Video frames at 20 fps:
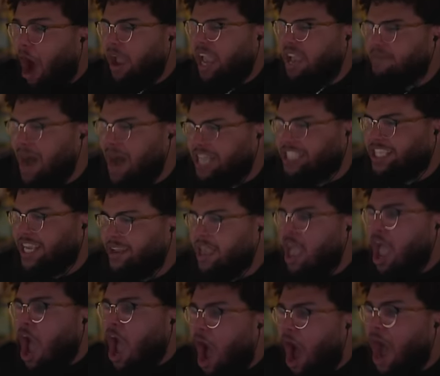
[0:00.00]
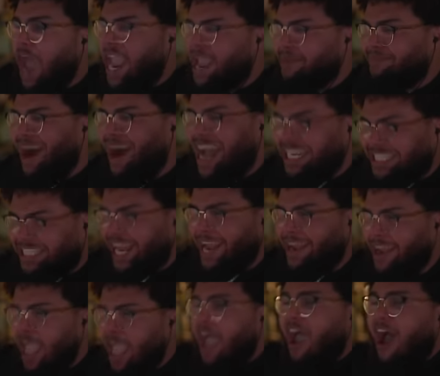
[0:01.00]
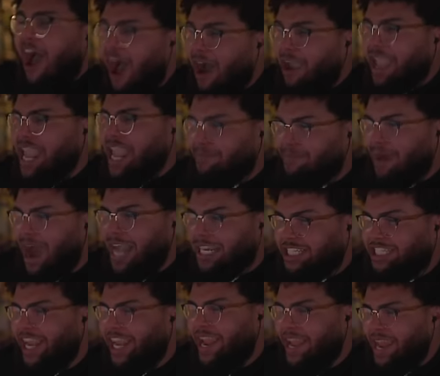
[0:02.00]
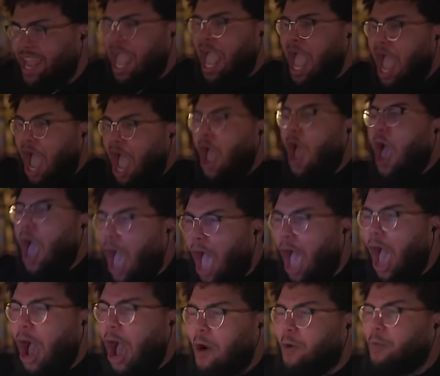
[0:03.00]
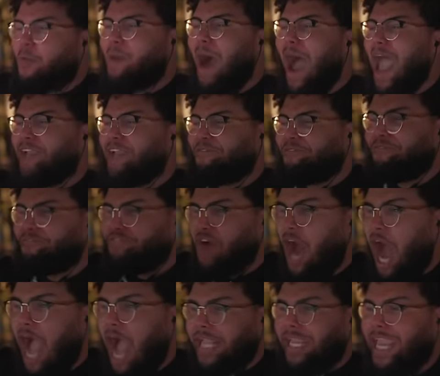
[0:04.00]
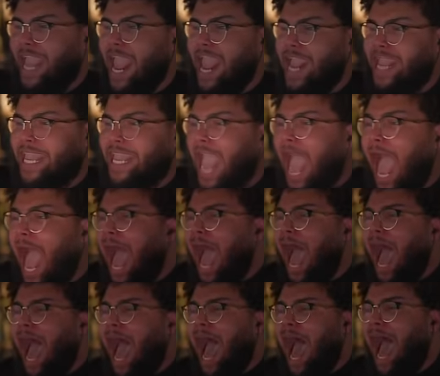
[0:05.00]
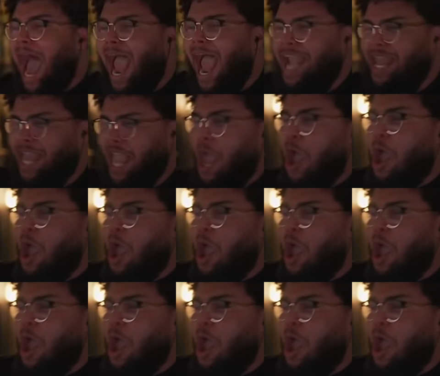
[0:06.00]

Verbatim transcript: he munching! Oh, he munching! Oh, he munching! Oh, my fucking God!